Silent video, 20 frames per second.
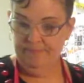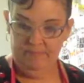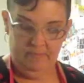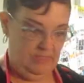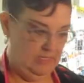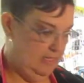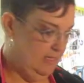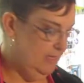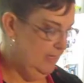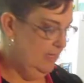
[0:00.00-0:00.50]

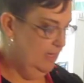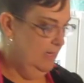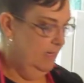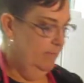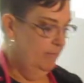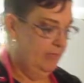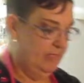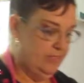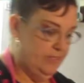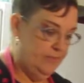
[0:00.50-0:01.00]

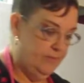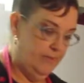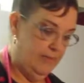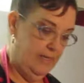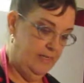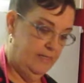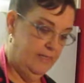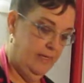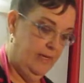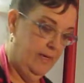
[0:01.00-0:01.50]
Let me stir
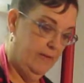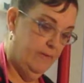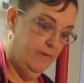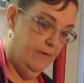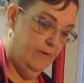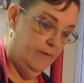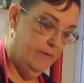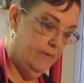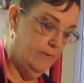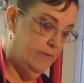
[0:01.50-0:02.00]
that together.
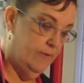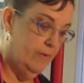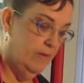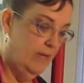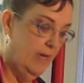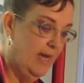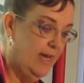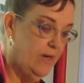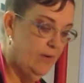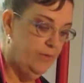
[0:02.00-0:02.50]

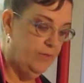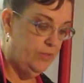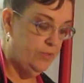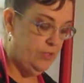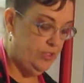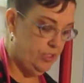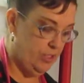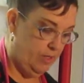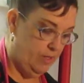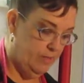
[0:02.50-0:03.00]
I don't use
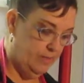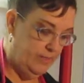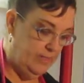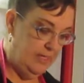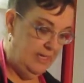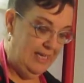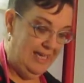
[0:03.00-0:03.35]
salt.